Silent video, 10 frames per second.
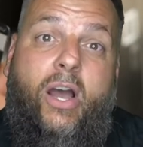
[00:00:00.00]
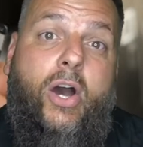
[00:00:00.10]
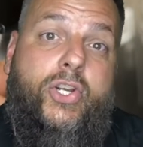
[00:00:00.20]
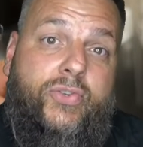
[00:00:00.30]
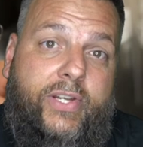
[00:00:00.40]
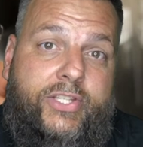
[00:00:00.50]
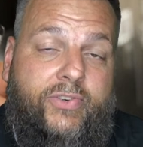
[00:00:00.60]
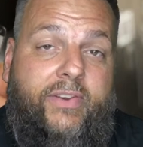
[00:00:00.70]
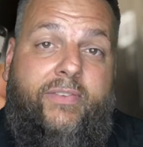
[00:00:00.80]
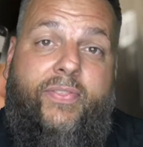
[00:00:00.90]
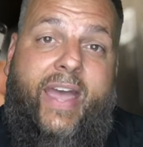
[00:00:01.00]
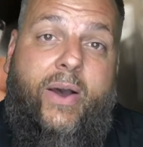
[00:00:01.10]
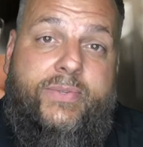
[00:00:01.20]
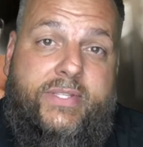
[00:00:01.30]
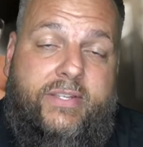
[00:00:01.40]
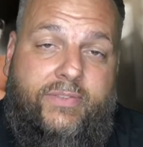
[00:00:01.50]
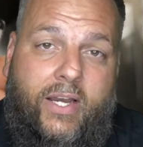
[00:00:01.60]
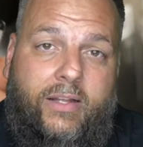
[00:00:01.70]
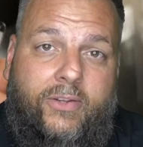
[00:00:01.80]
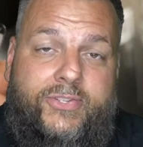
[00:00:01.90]
hundreds or even thousands of
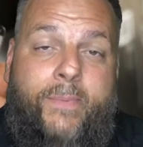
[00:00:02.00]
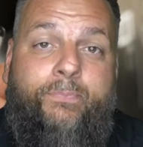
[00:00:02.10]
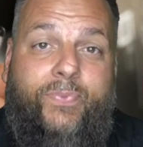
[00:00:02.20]
dollars,